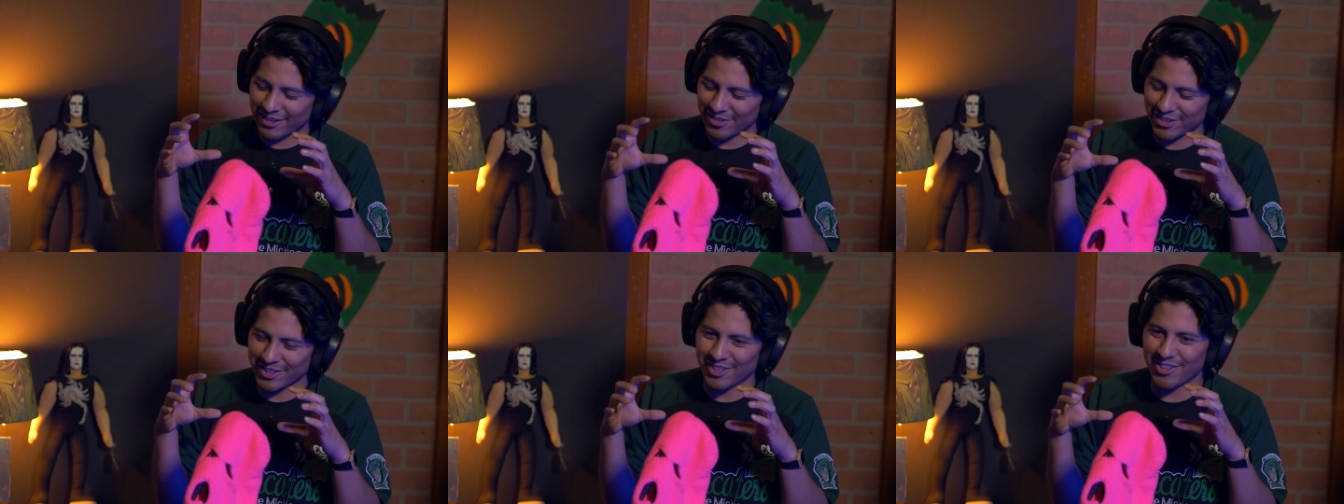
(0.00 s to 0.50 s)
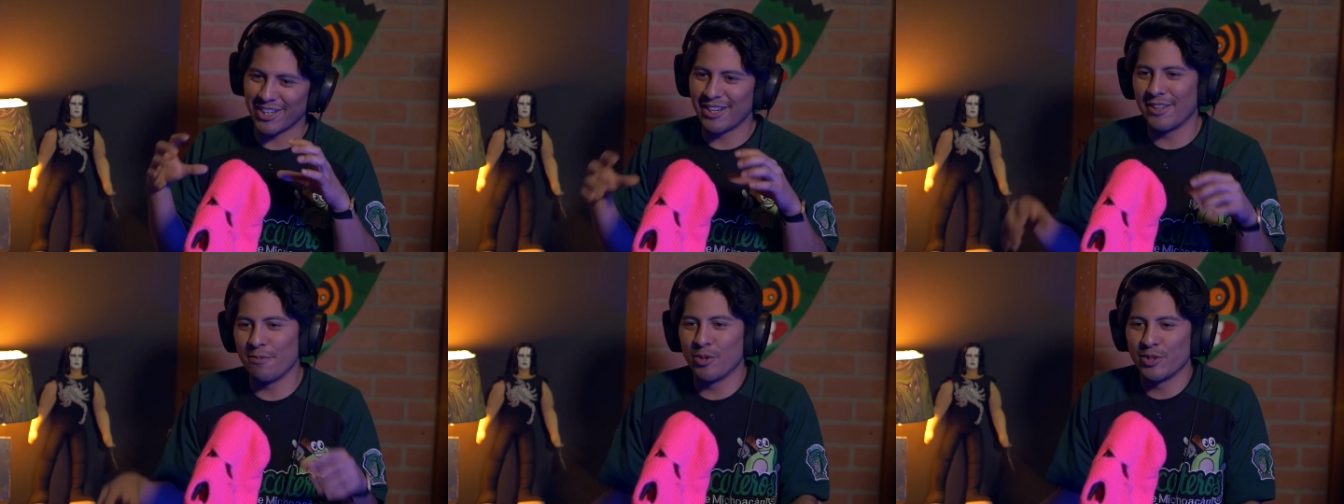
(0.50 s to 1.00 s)
those little uh,
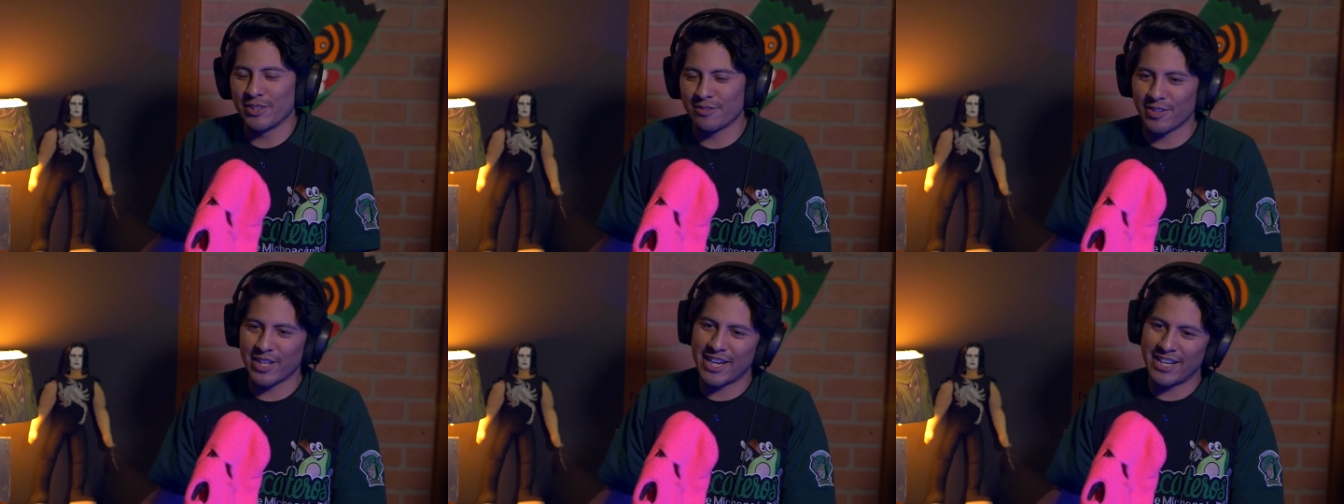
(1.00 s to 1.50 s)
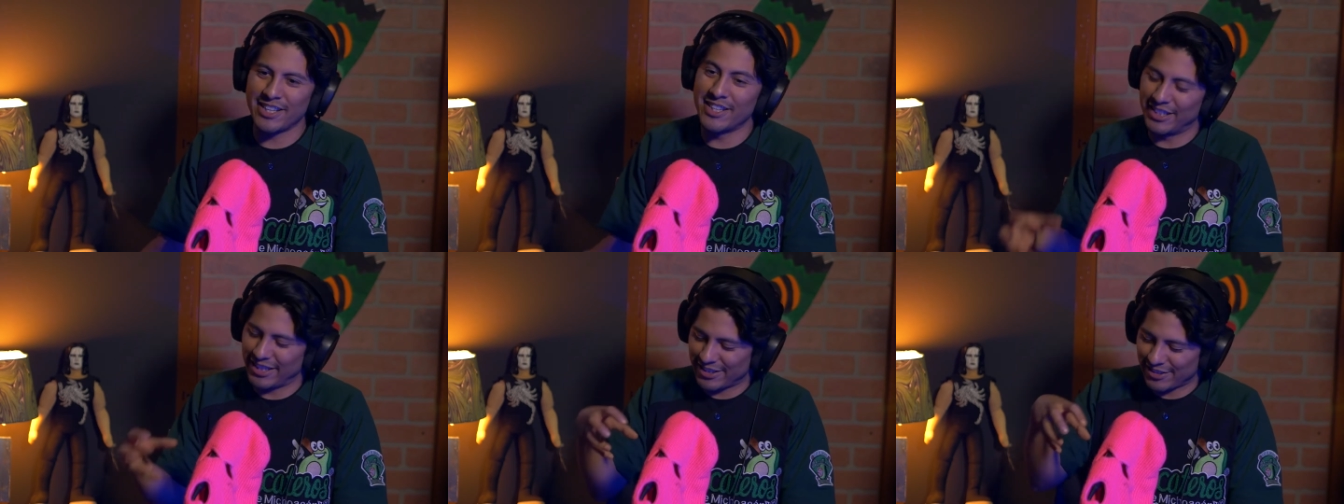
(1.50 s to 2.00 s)
the molding for that, and then
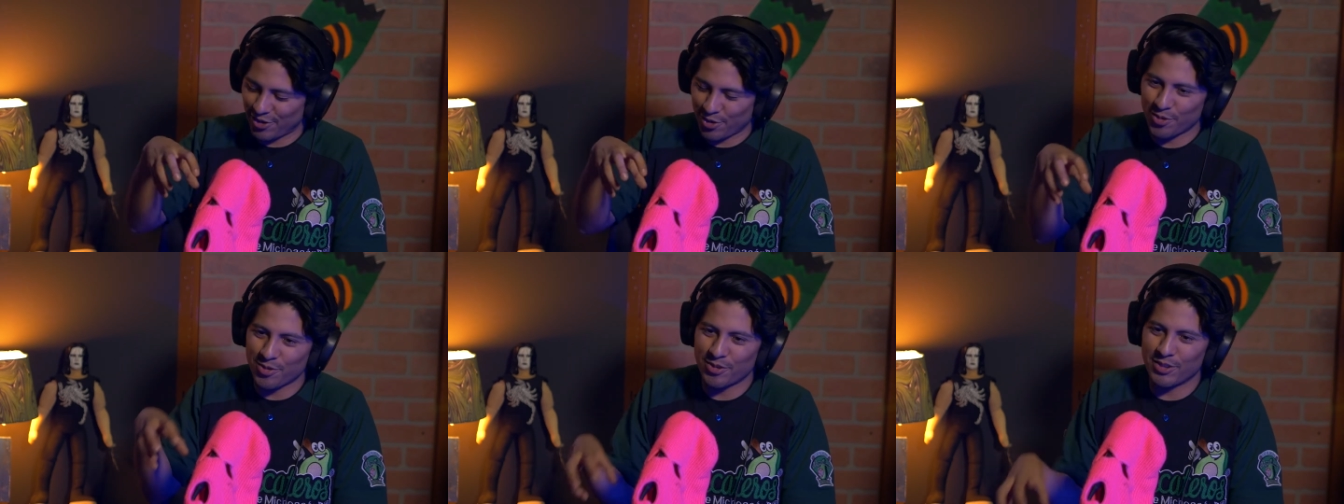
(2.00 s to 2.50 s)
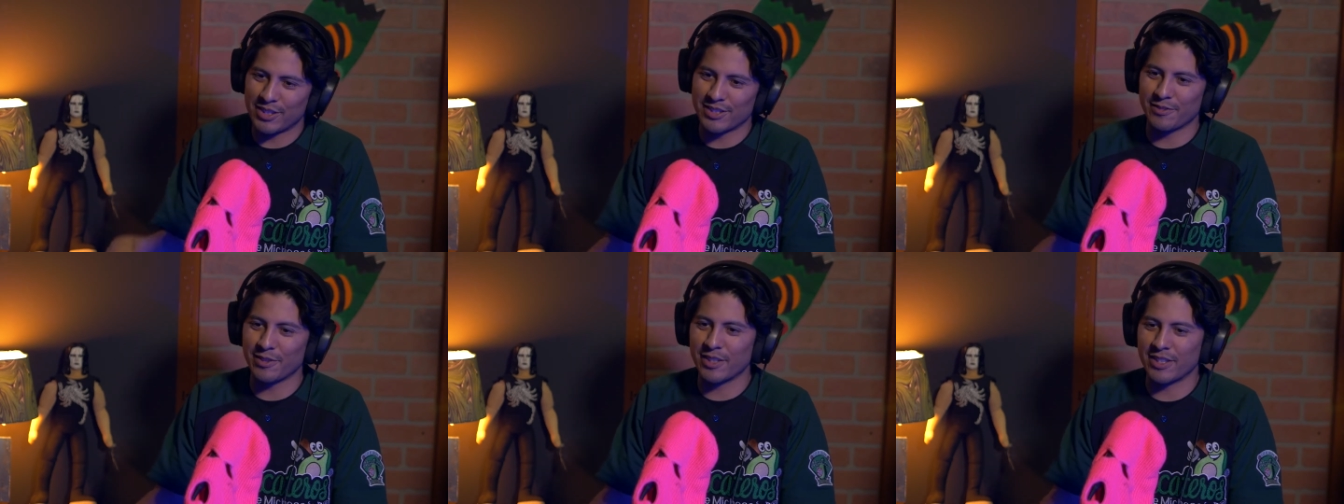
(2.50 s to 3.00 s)
like ah. circle uh,
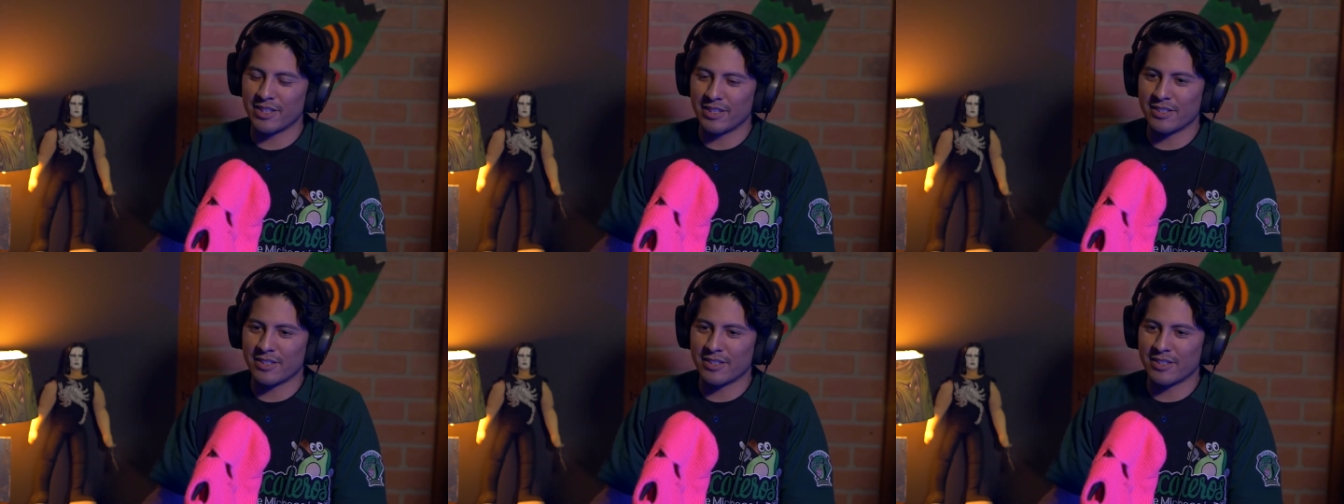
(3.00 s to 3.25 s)
sp- uh,